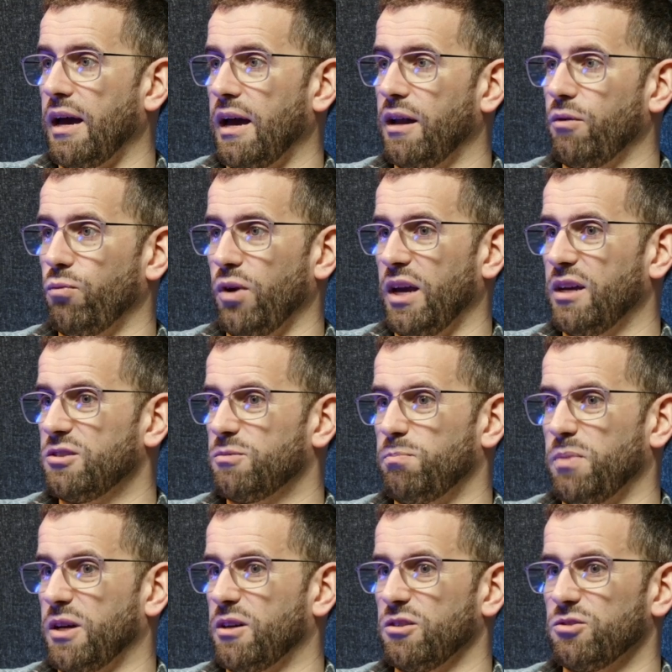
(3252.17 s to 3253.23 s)
in ways,
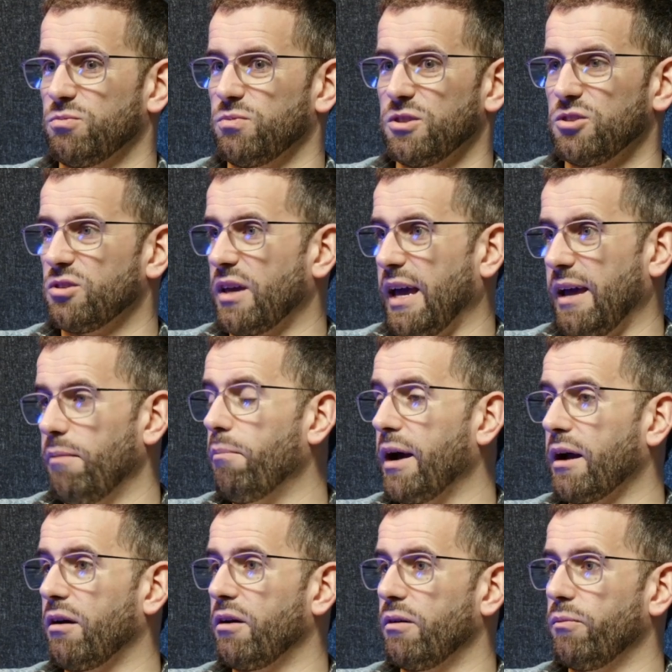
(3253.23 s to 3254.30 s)
because we're just getting
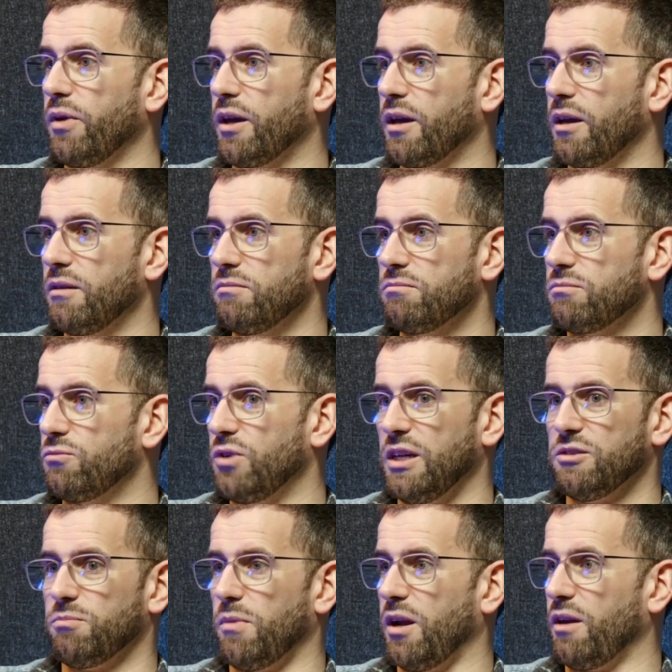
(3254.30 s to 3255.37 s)
bigger and we can
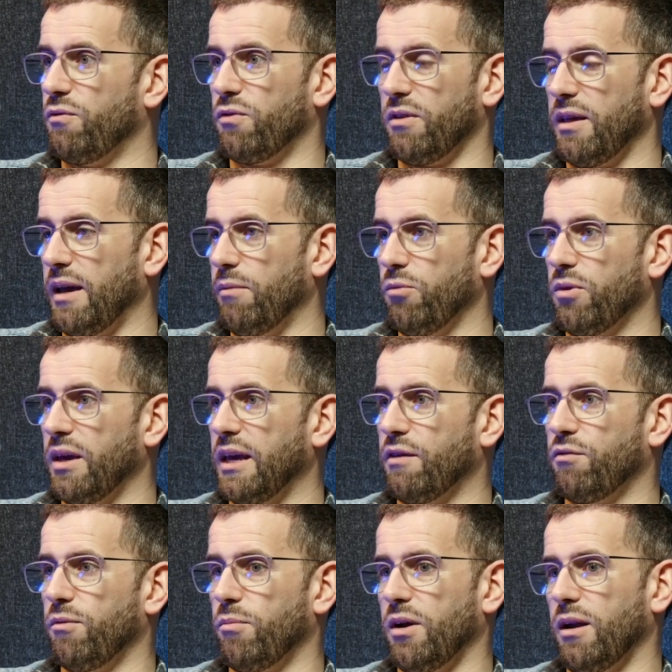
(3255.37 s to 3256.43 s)
raise money for them. We can
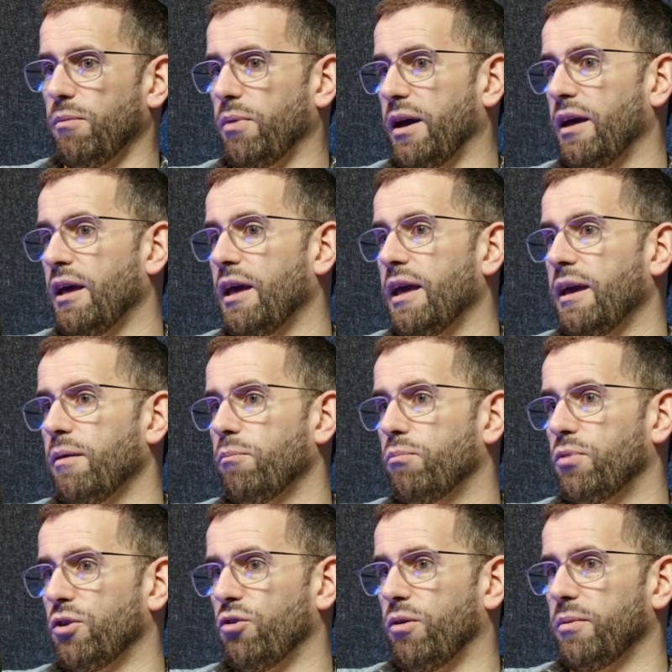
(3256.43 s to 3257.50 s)
give them money, but
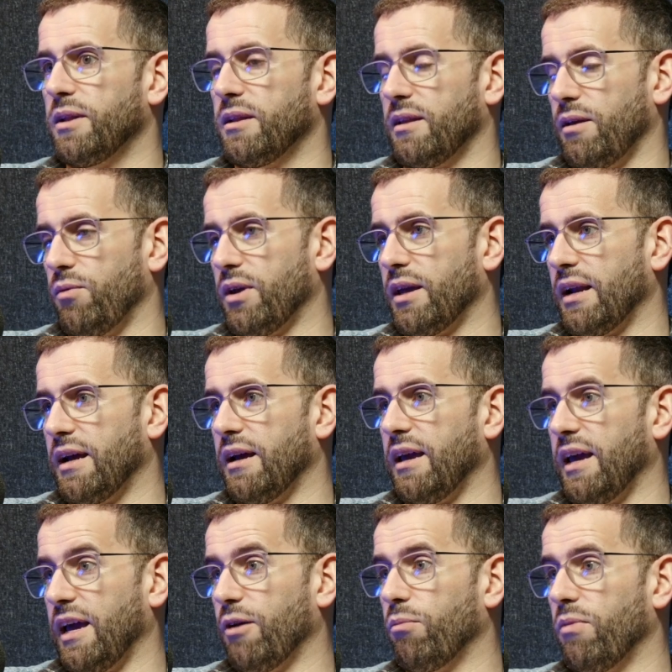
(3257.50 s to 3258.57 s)
predominantly we can
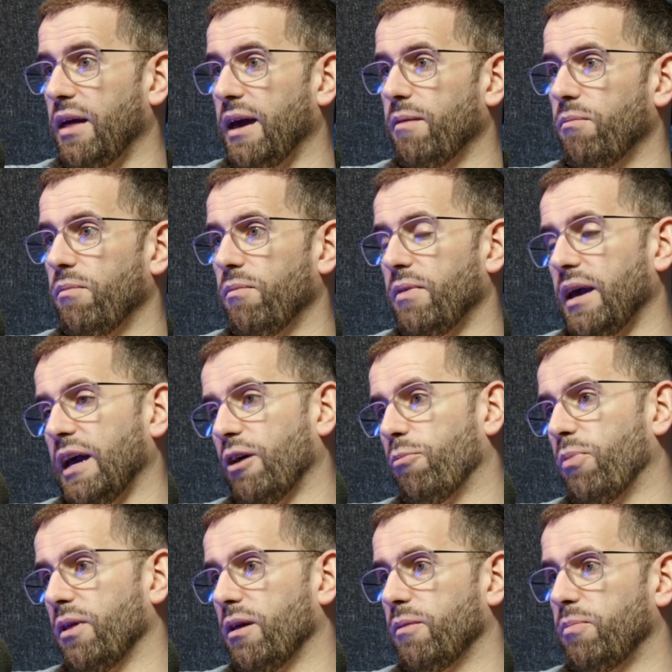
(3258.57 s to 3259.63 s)
help them
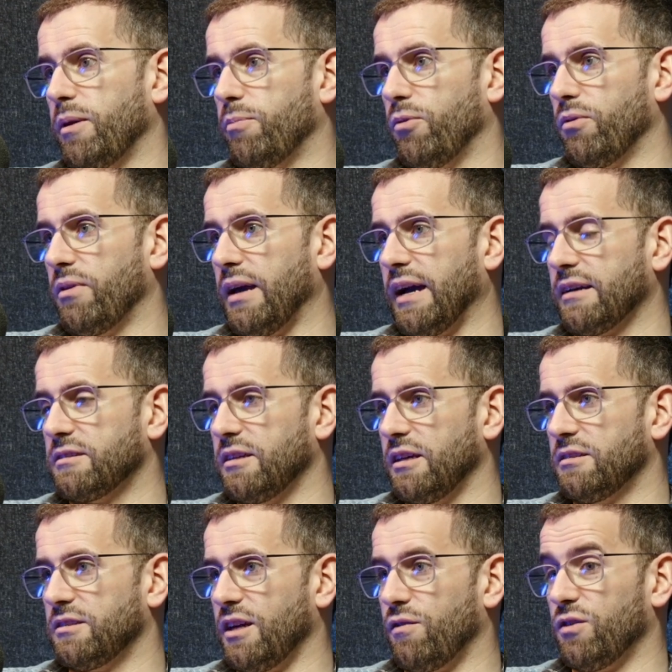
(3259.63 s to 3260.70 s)
help other people to
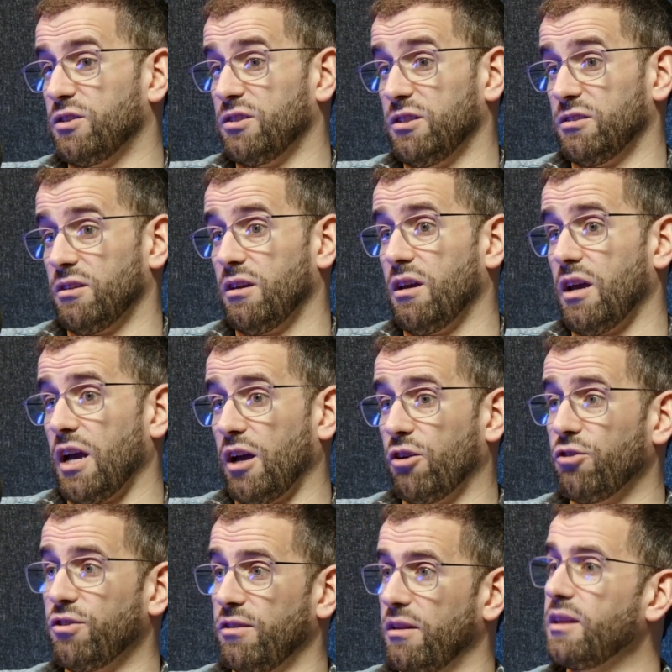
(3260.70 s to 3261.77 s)
access services,
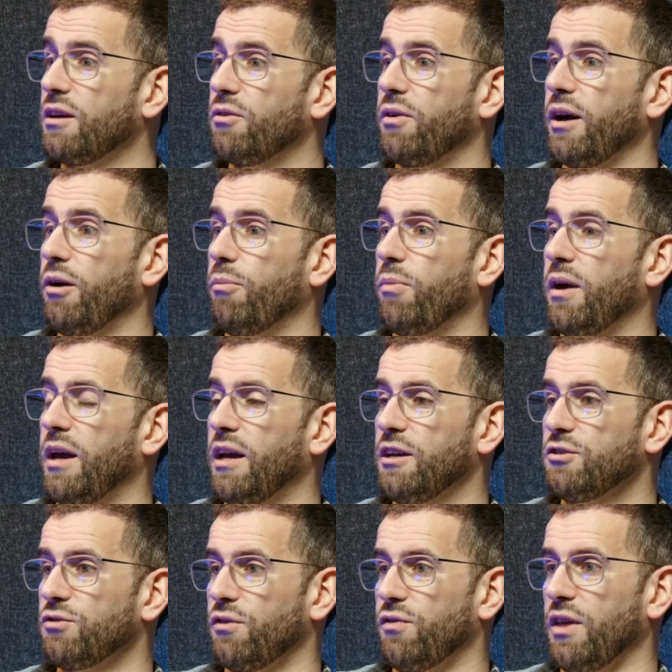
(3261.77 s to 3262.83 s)
including legal help.
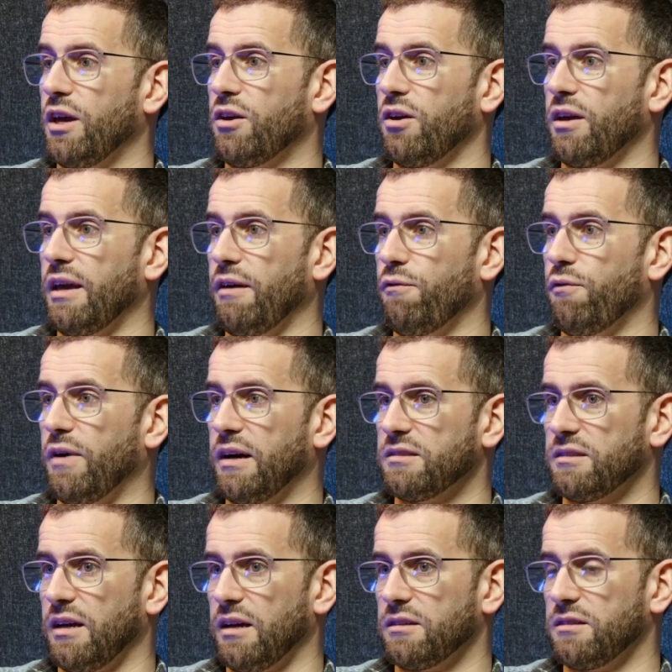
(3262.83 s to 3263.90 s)
So if they could get
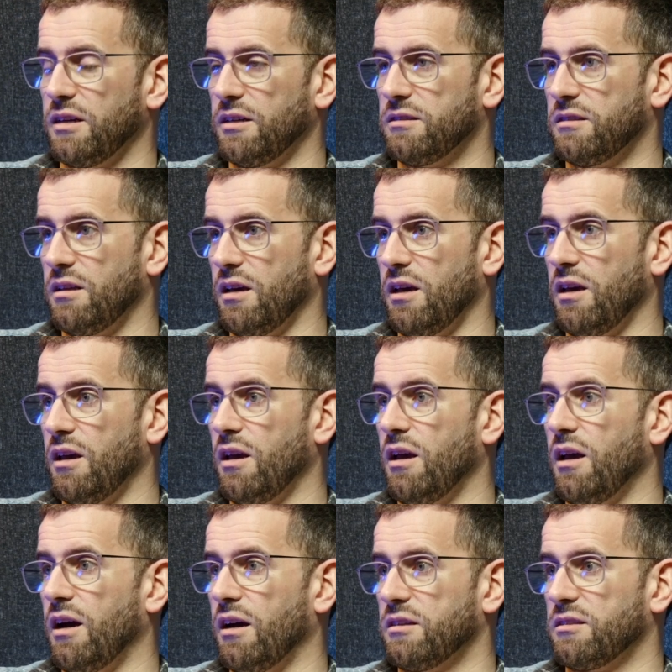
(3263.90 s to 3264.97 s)
fast access to
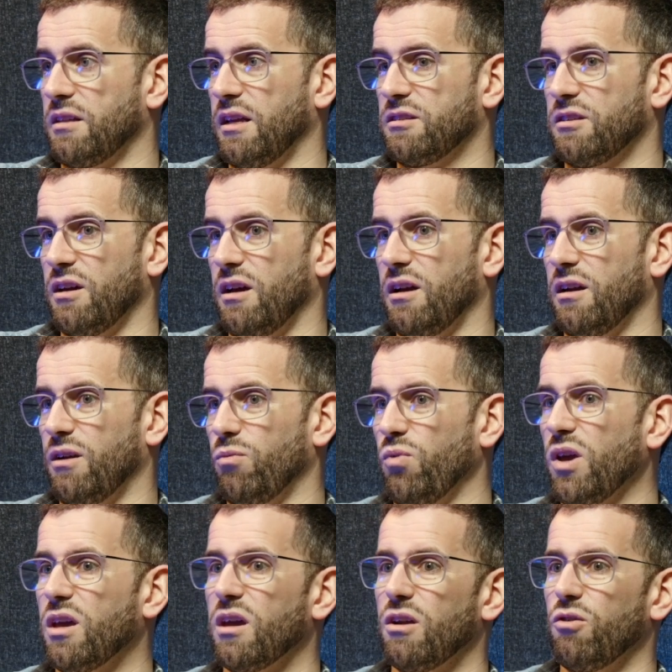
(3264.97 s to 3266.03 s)
a solicitor and
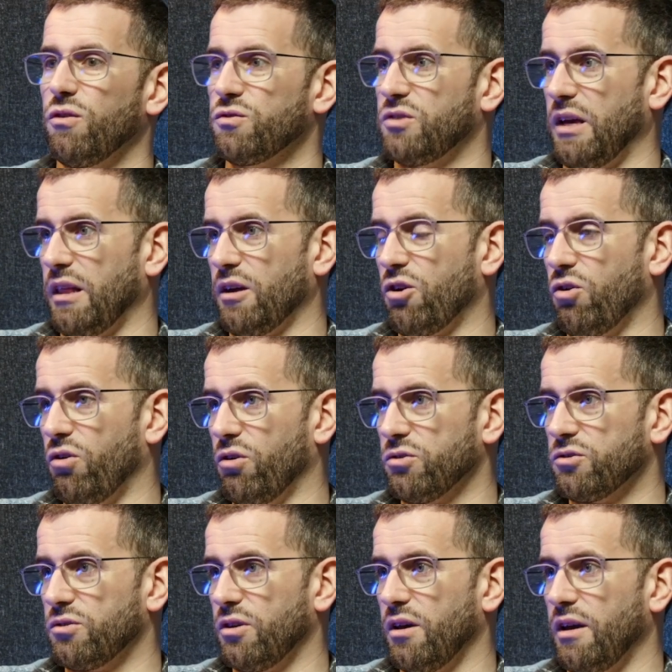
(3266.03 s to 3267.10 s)
we can offset the
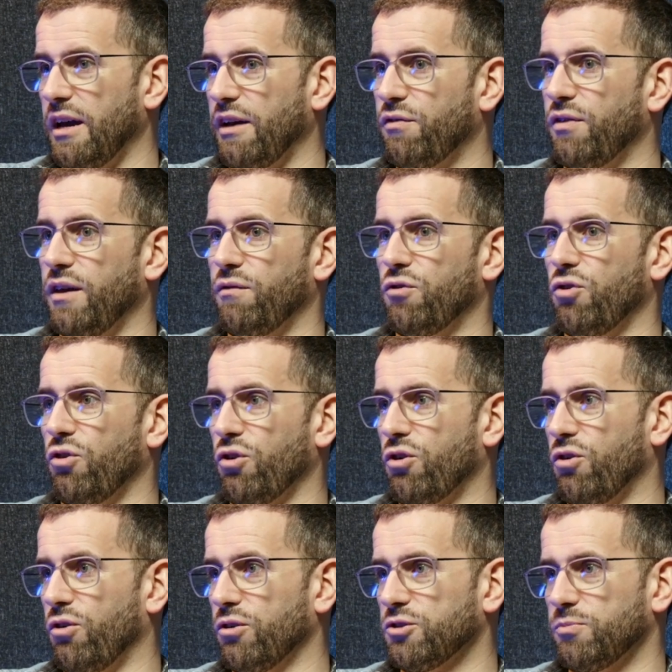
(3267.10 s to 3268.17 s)
cost, if they've got
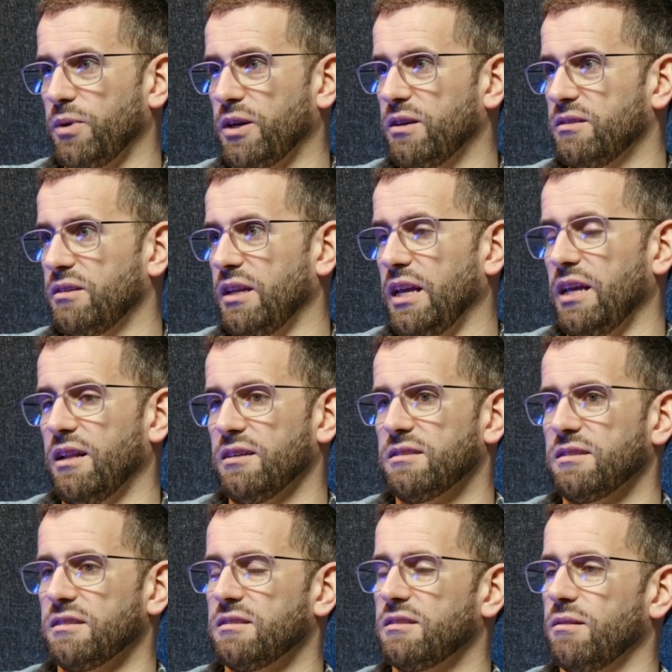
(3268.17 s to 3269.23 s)
costs because they need a
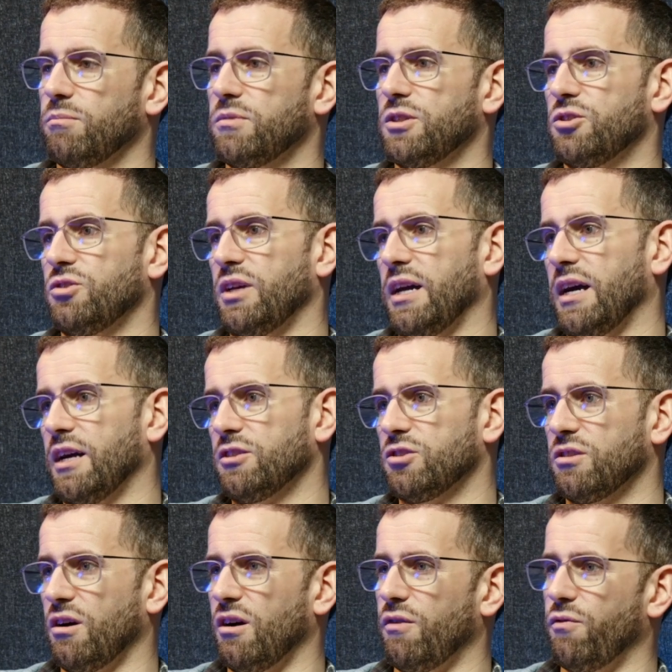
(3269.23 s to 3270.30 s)
system to triage
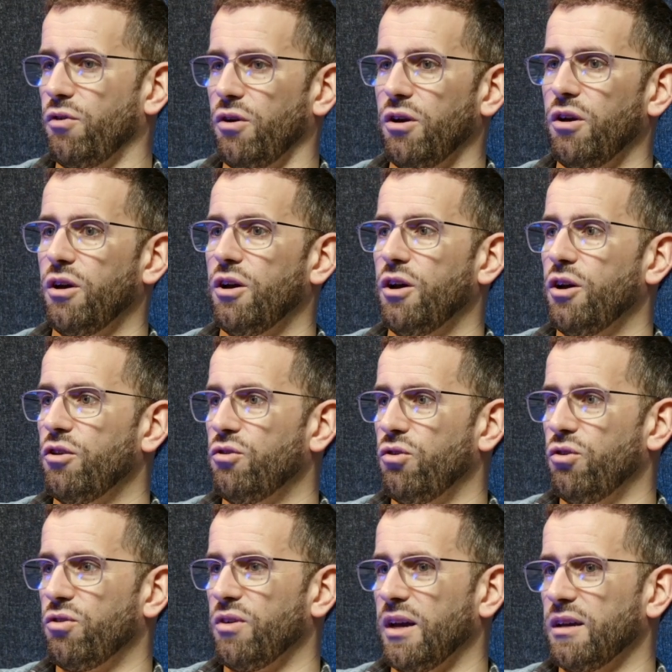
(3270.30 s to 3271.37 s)
stuff or
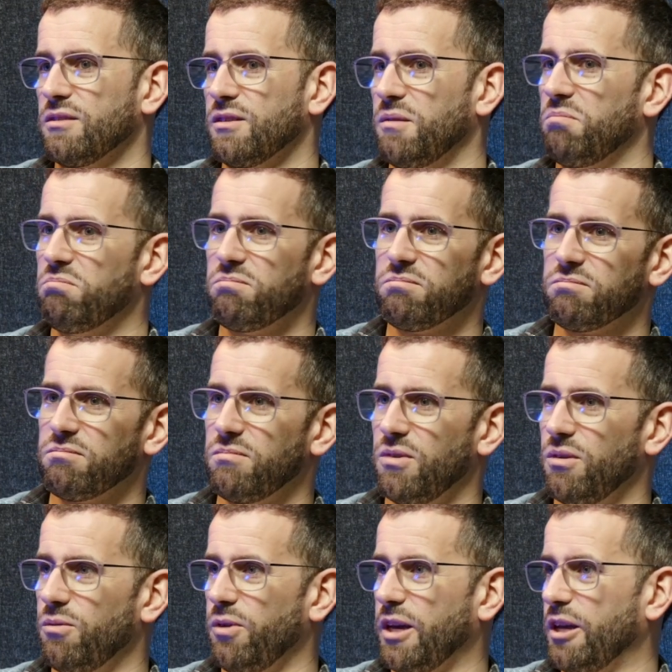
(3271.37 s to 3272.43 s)
do things, and
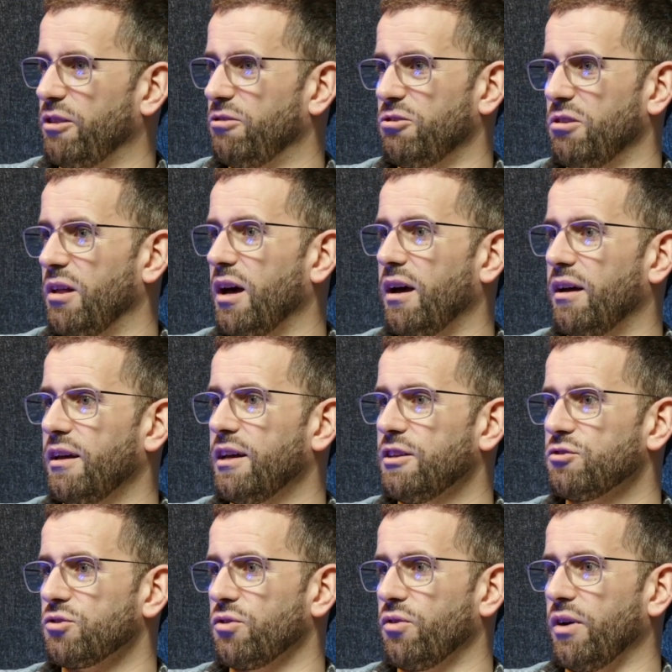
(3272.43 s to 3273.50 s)
we can do that.
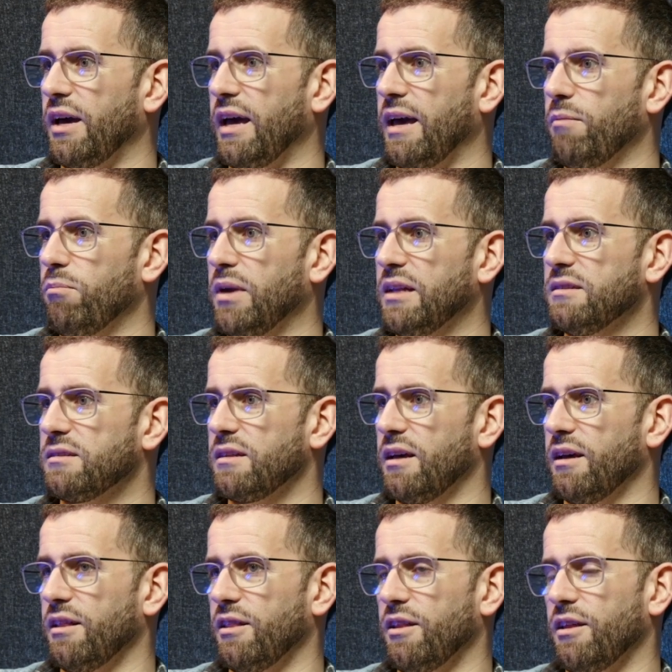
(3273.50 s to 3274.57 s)
So it means that